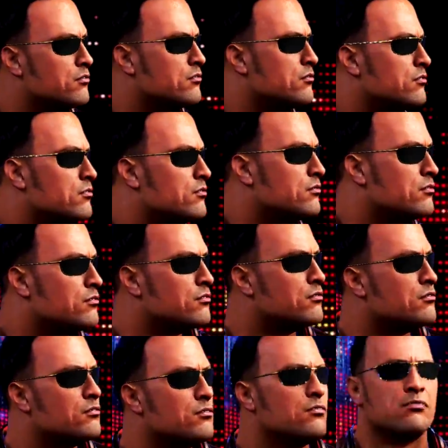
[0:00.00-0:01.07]

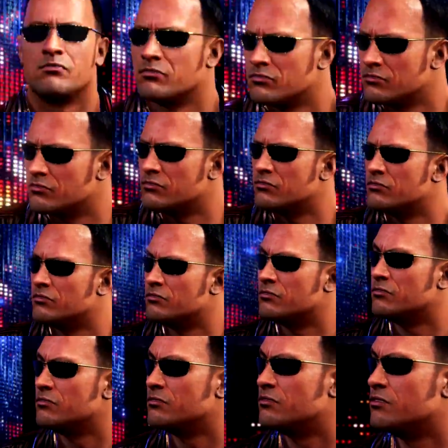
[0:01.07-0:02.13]

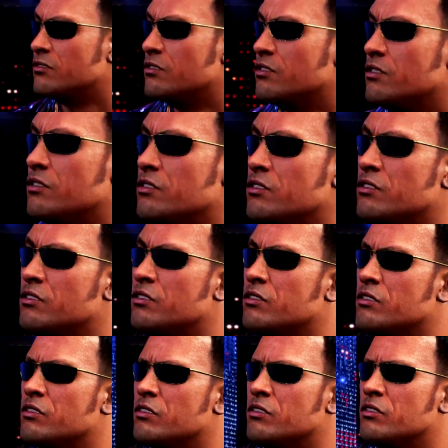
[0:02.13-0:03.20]
[no speech]